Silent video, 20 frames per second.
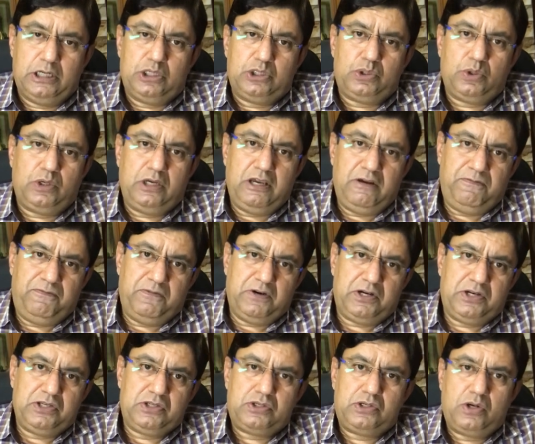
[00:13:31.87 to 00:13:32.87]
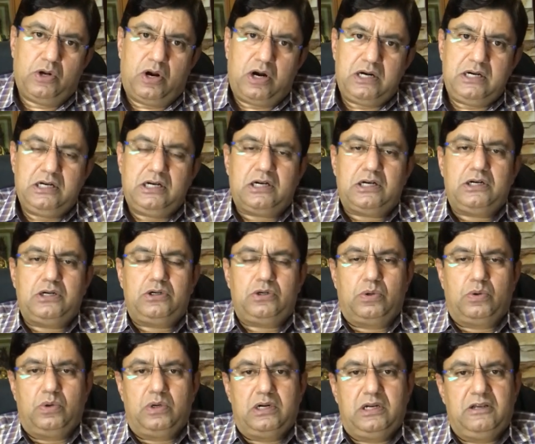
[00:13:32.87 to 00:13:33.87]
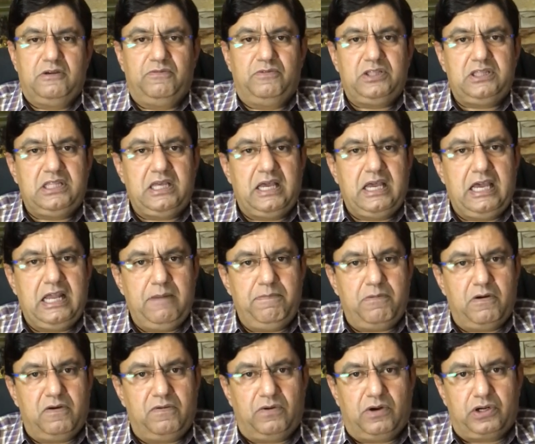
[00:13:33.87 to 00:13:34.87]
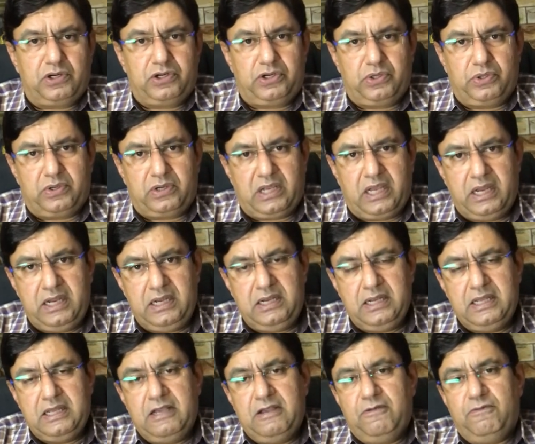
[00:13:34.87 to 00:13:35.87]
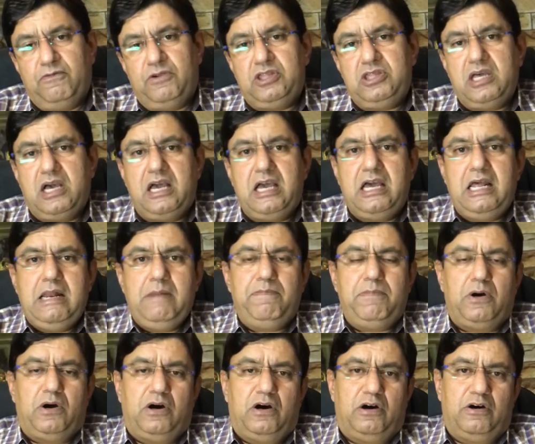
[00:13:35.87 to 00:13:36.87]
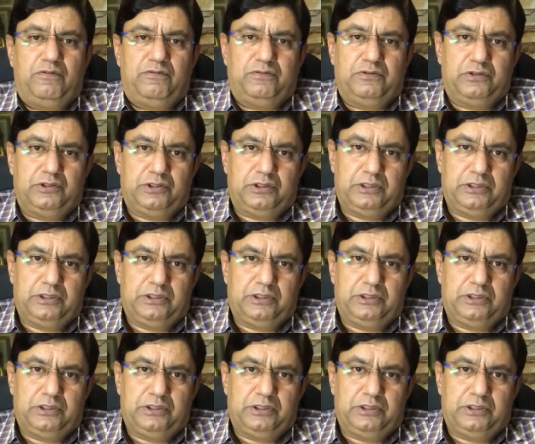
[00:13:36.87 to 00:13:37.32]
So if it is not controlled with the help of octreotide, with the help of